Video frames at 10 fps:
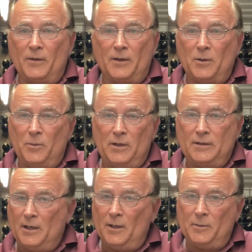think you'd be
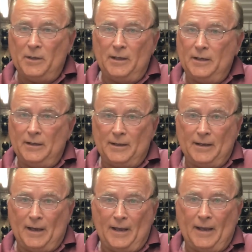telling me
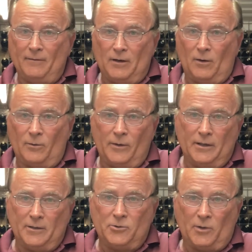anything I haven't
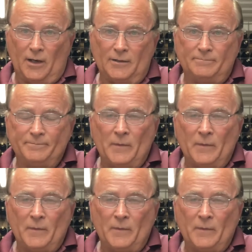already tried.